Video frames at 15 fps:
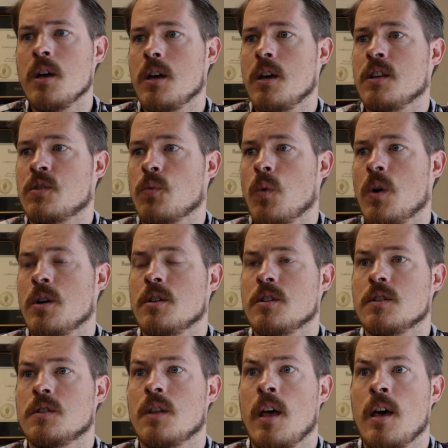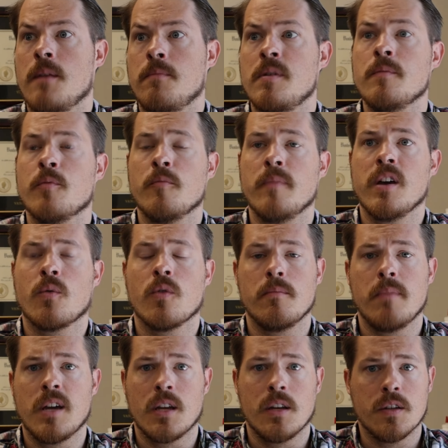It's one that people make when
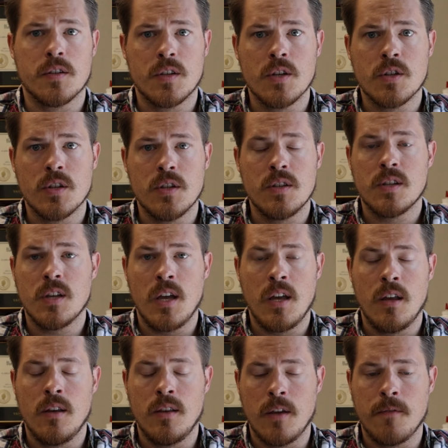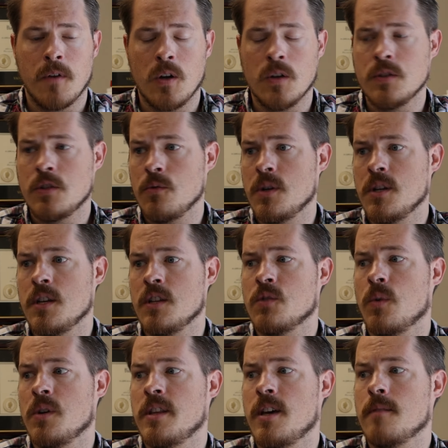making decisions, and they fall into it. It's
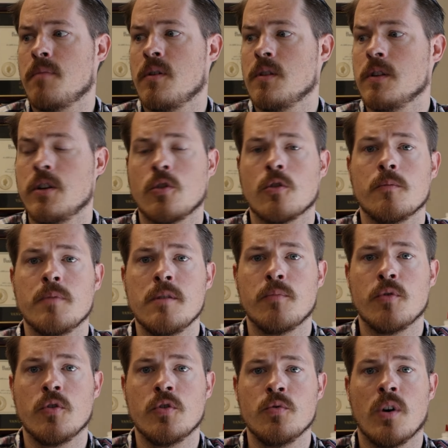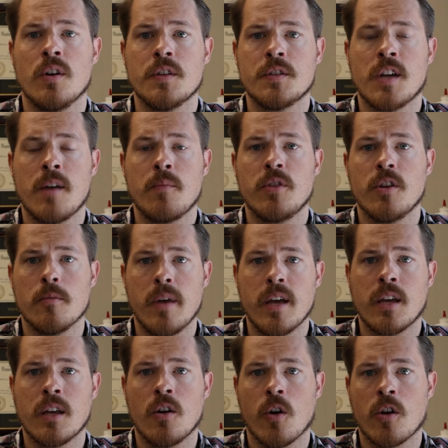one that political people do all the time when they're
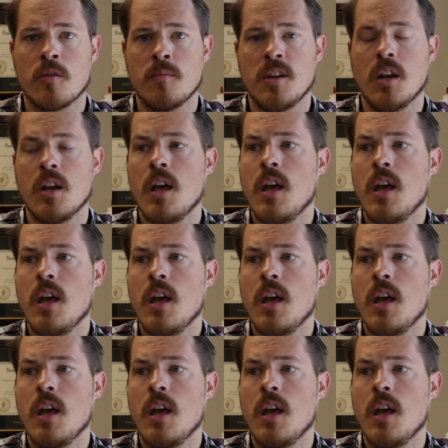making an argument.